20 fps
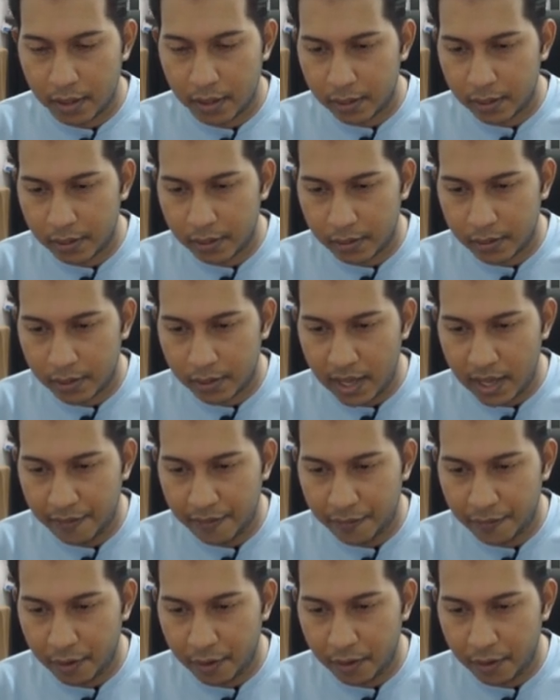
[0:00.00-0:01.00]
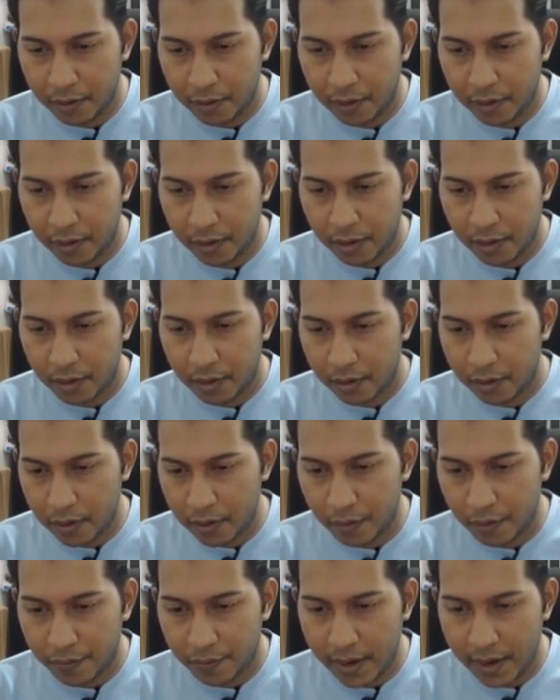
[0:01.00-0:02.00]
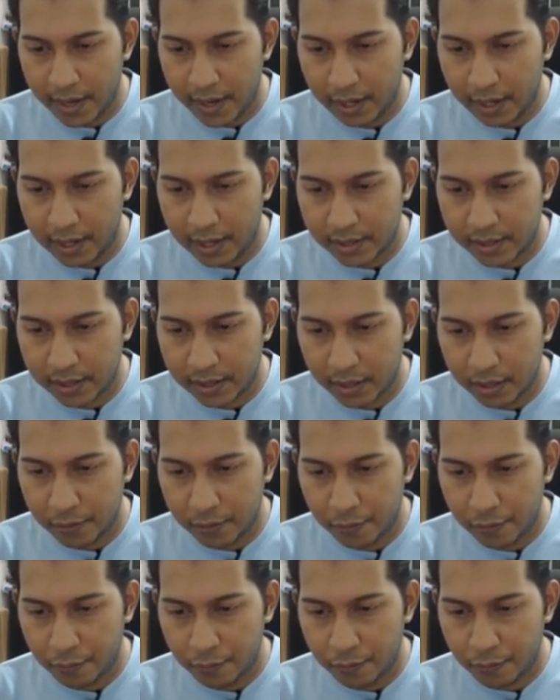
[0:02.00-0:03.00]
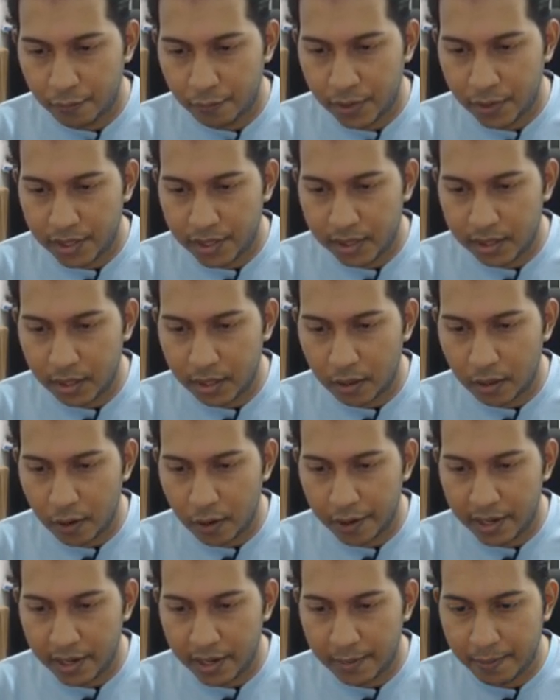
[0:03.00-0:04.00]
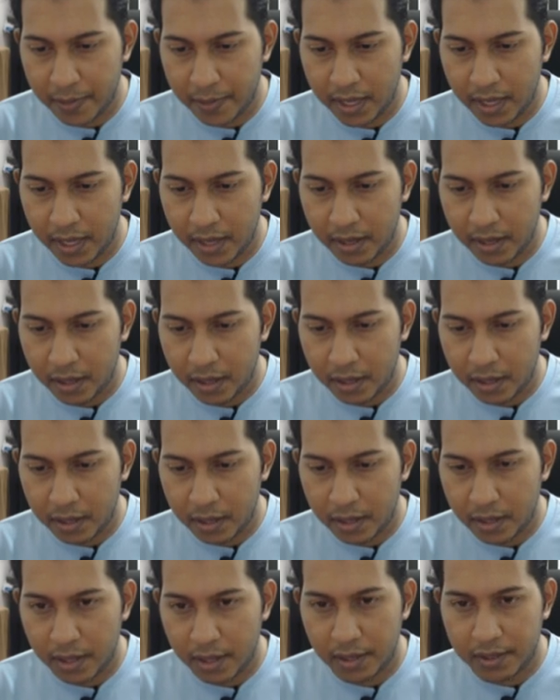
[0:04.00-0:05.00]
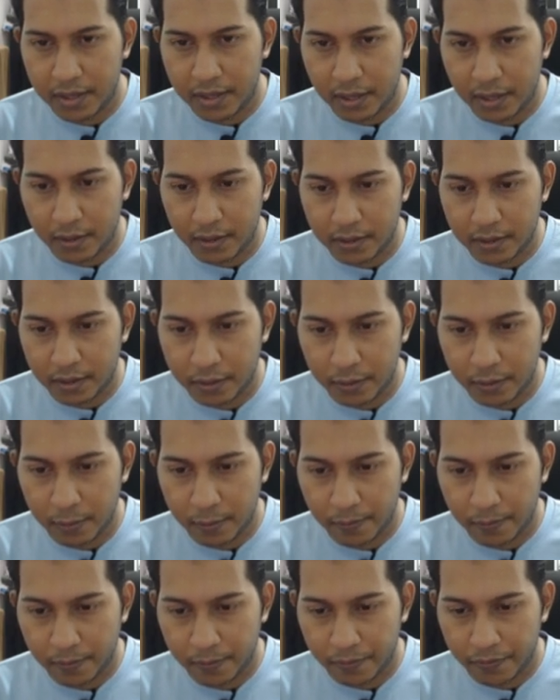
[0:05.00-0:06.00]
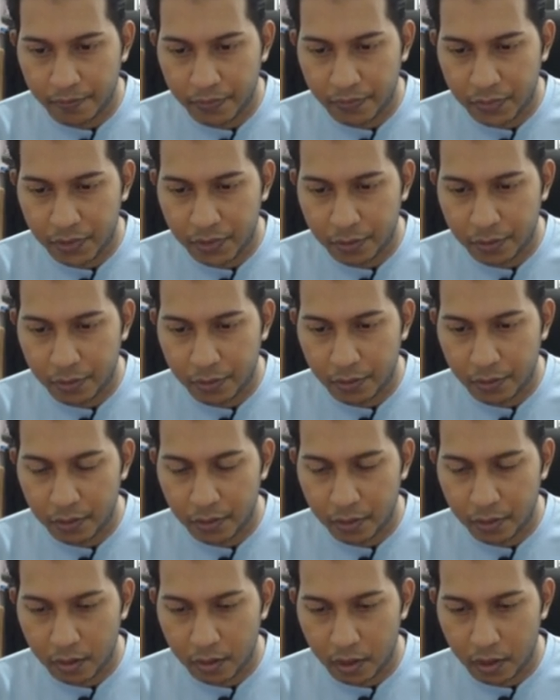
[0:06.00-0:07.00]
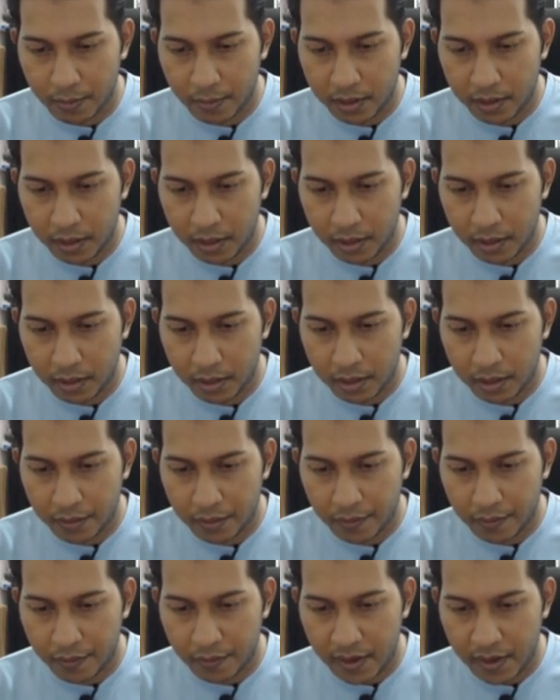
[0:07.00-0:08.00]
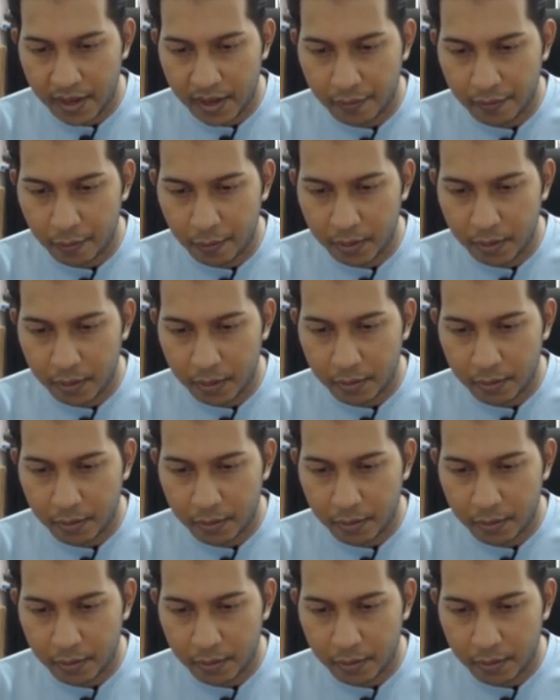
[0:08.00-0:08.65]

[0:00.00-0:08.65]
So therefore your final answer, which is the coordinate P, is equals to 2 comma 5 over